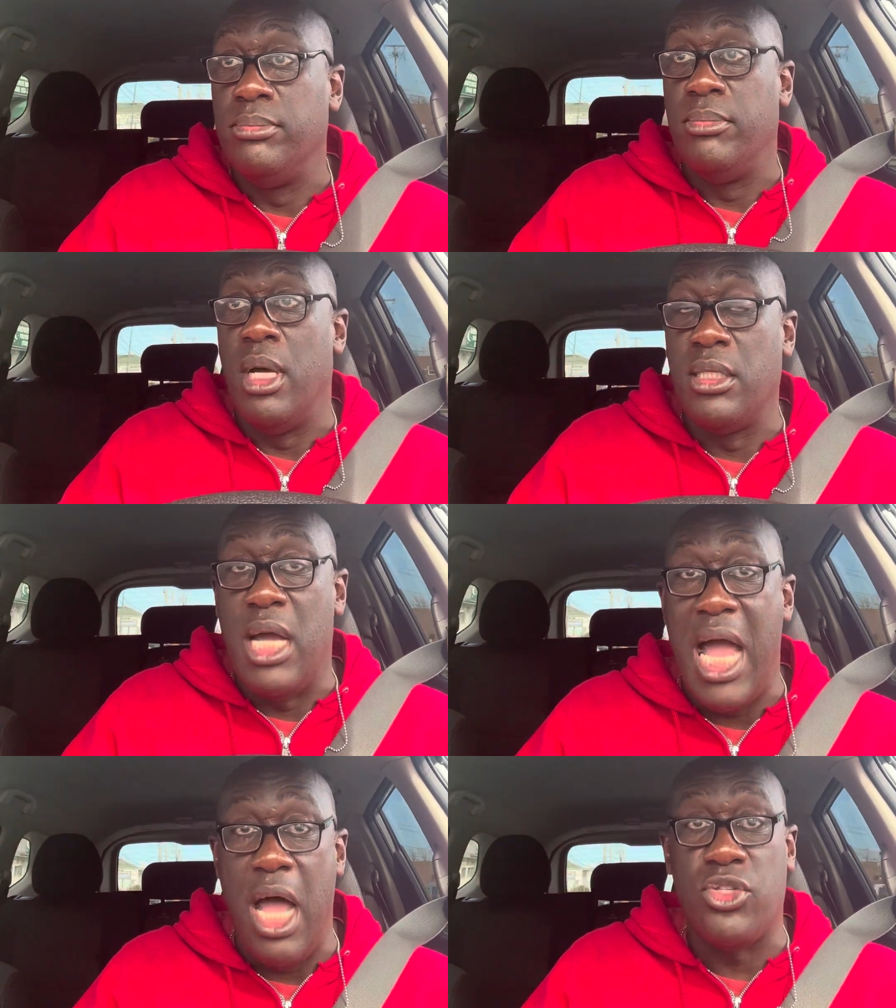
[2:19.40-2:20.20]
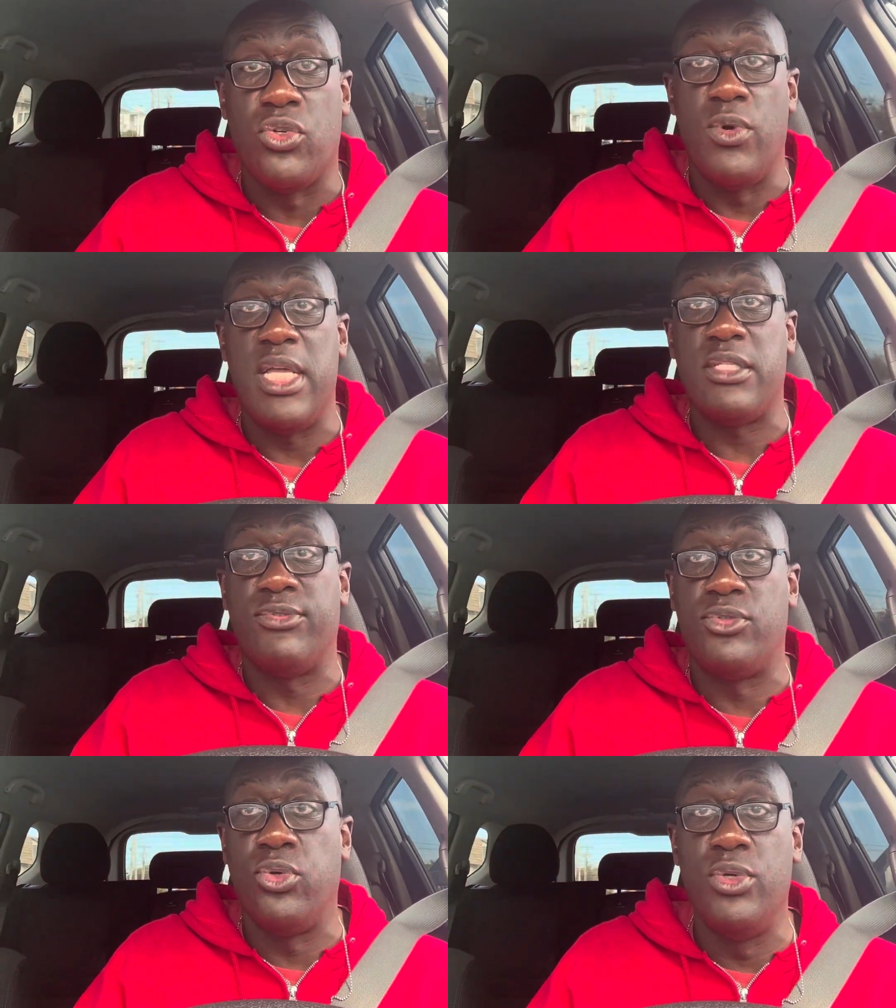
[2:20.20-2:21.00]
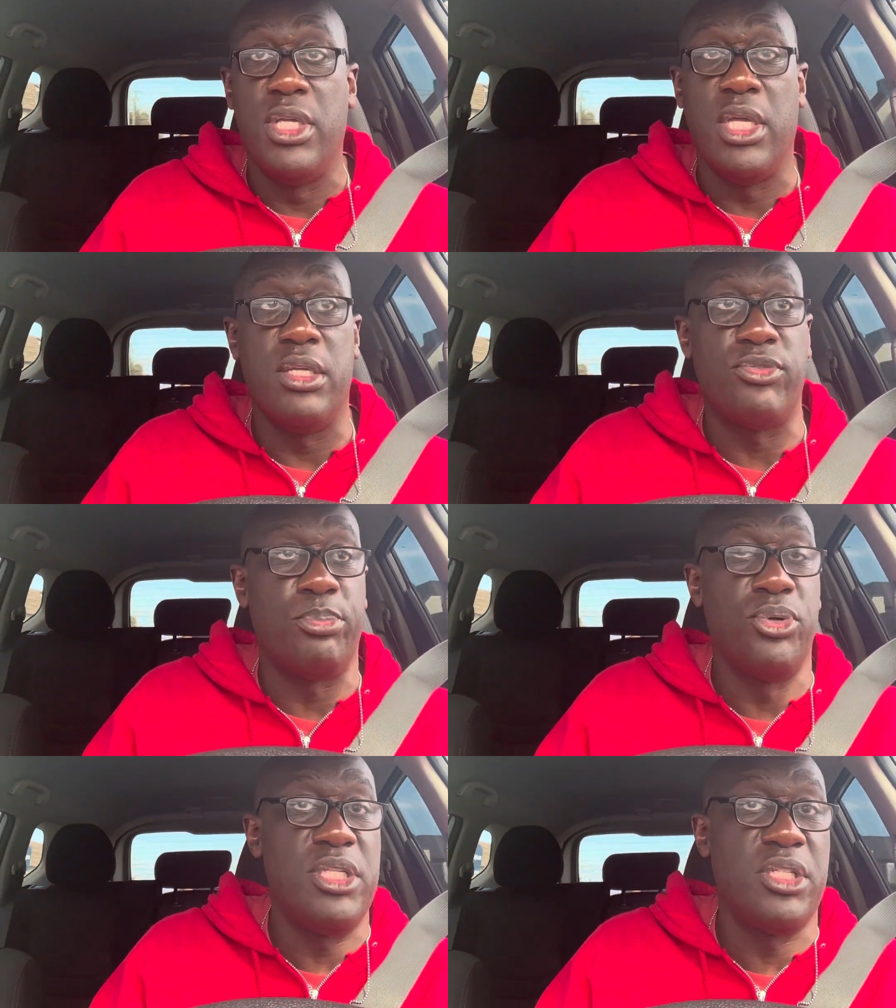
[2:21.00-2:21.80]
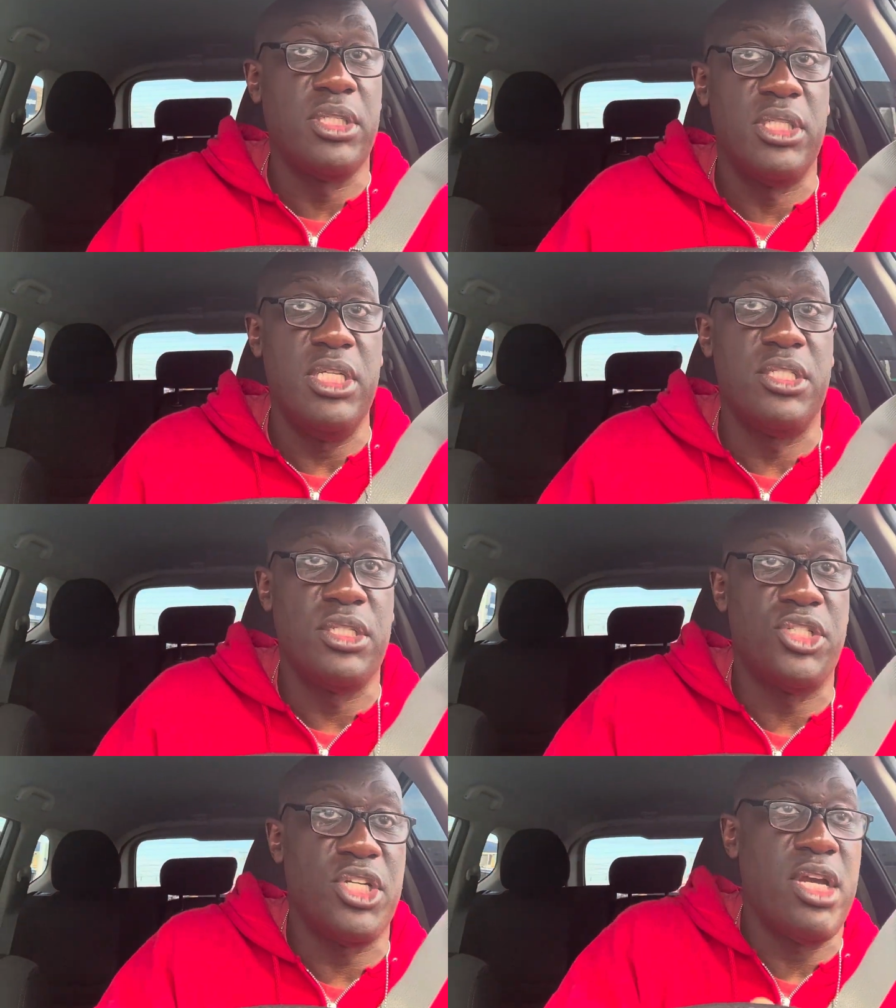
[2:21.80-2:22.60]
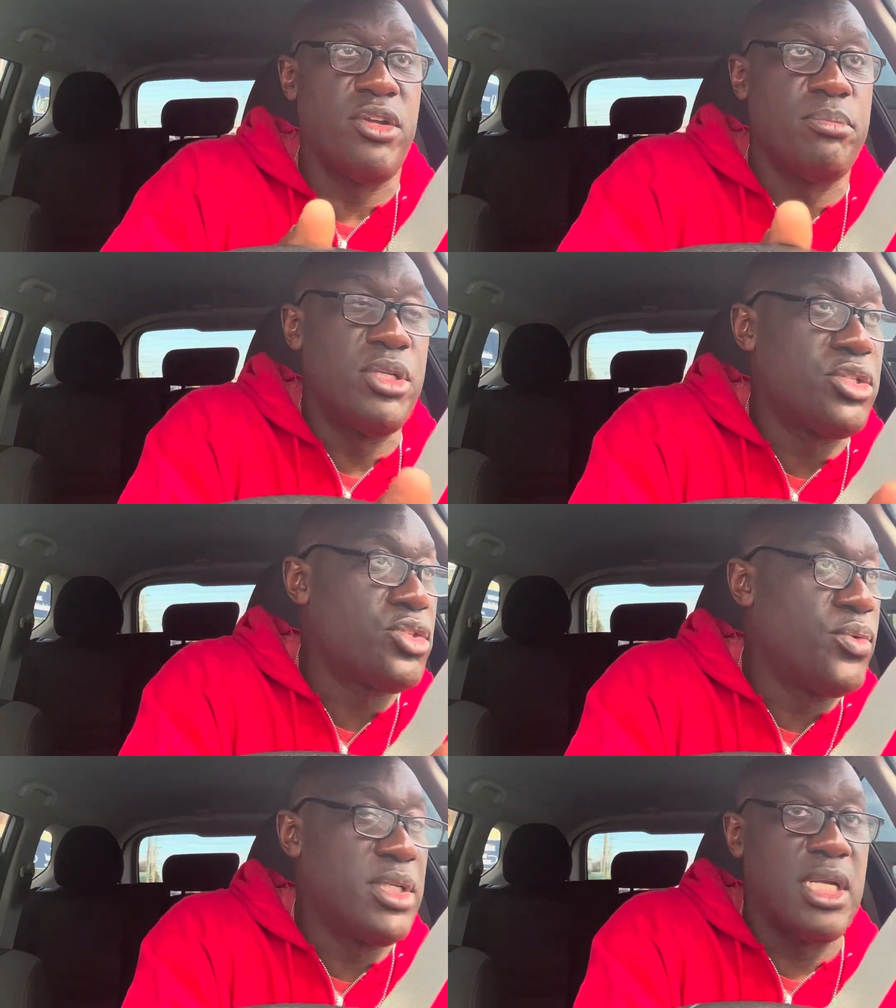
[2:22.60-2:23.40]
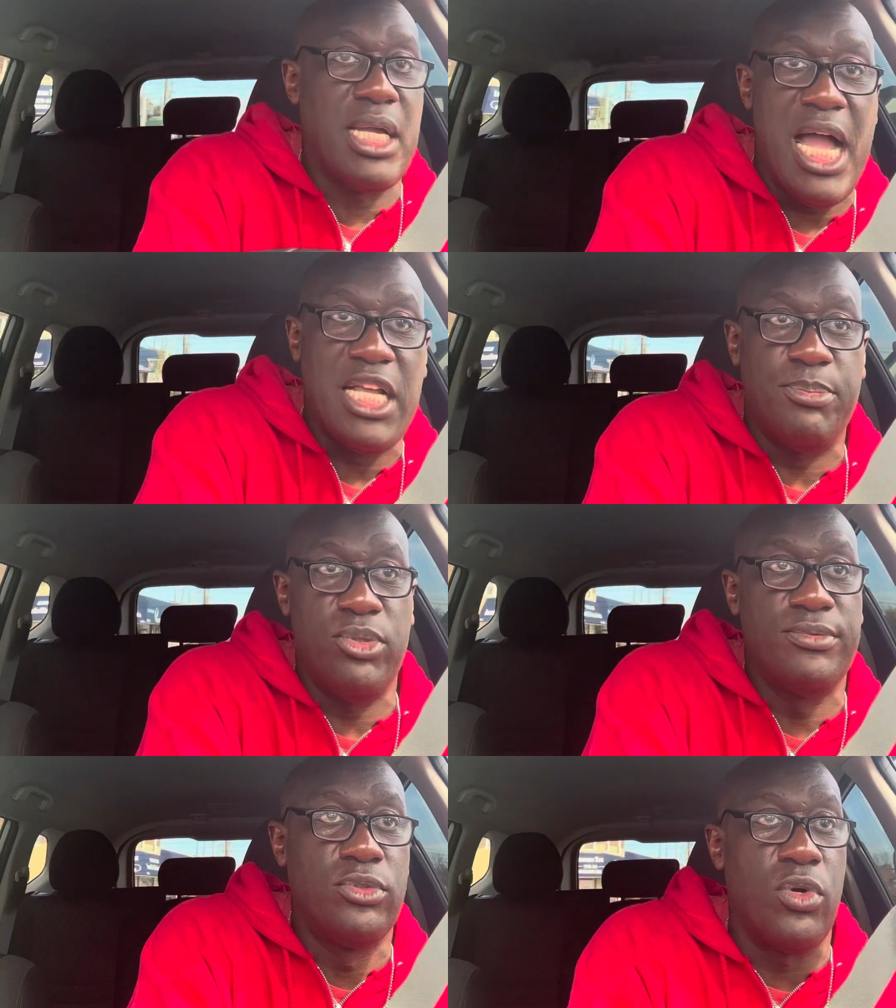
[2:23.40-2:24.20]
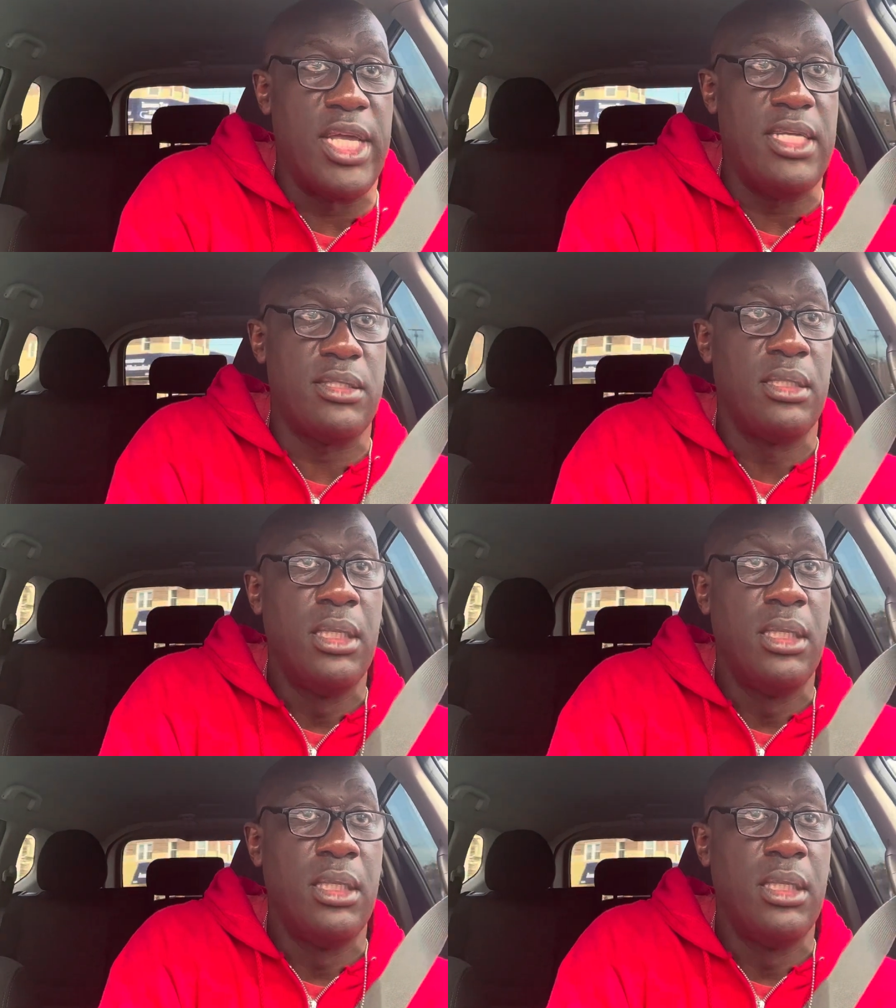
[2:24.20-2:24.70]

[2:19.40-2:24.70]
under house arrest for 2 years for preaching, teaching, sharing, ministering the gospel of grace,